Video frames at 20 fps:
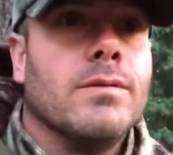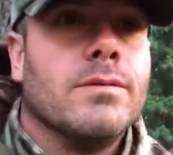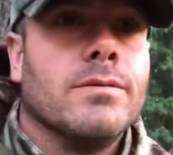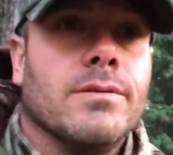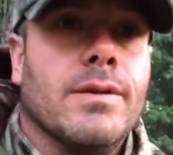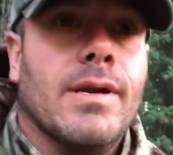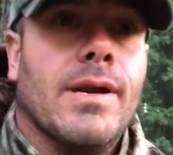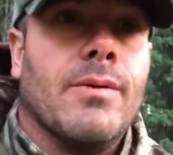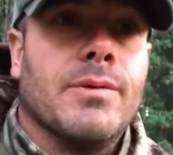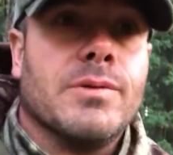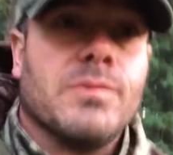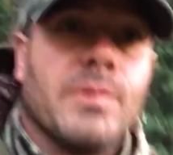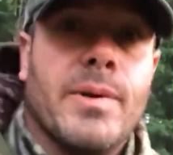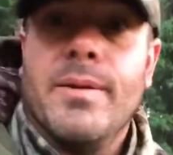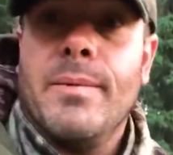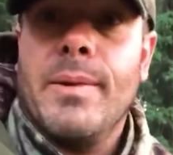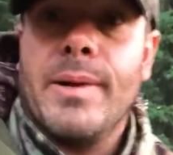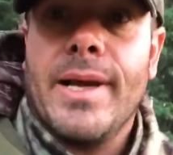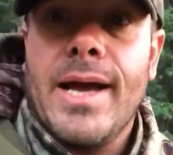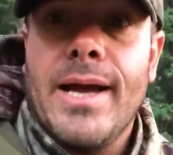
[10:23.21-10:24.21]
So now we're just waiting
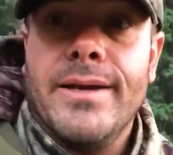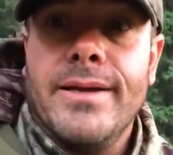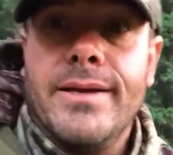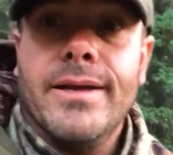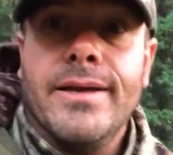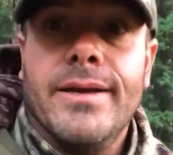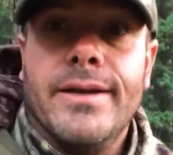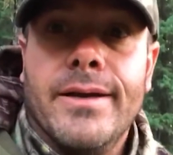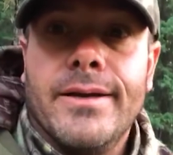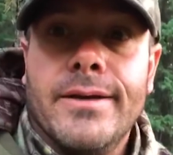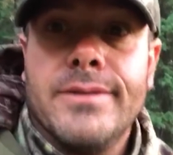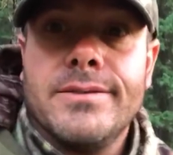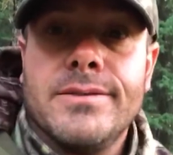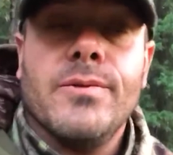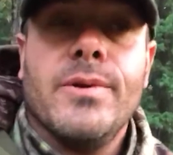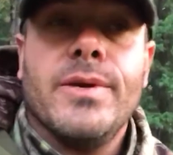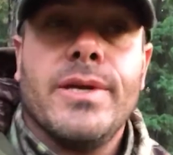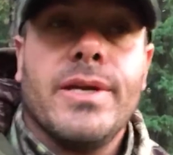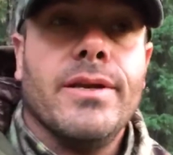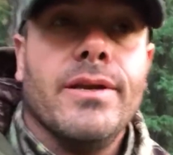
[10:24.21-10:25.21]
on my guy to get here so
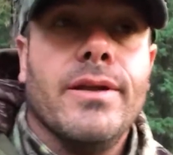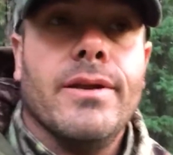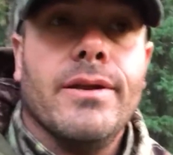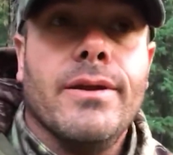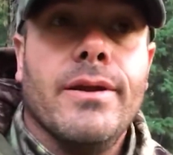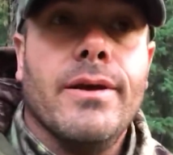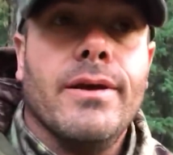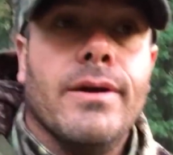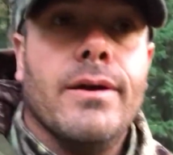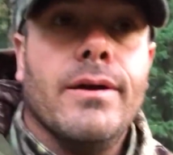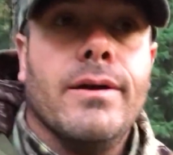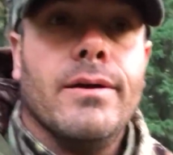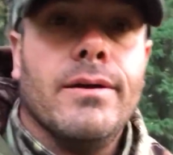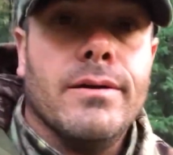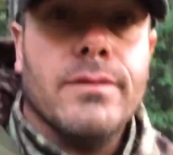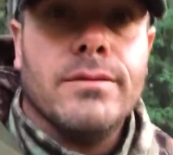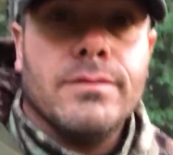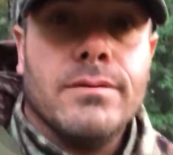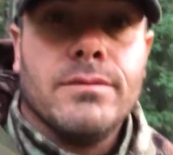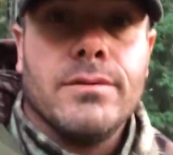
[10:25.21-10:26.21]
we can
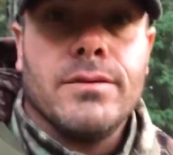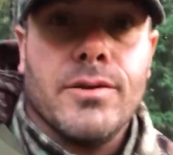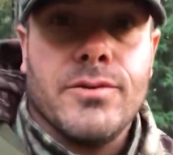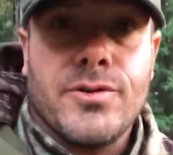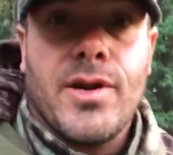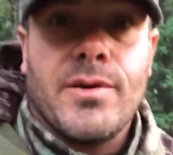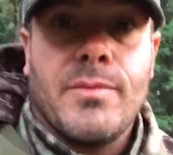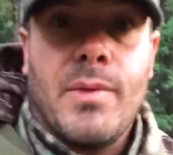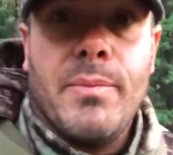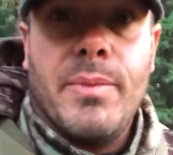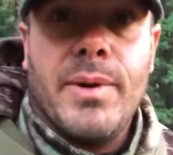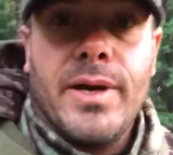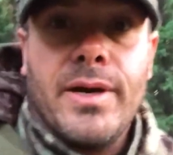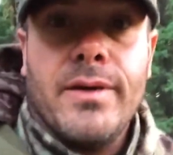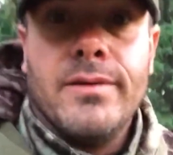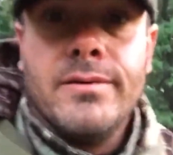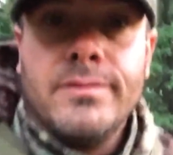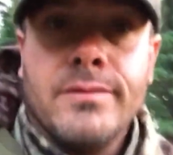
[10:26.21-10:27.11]
uh, go track my bear.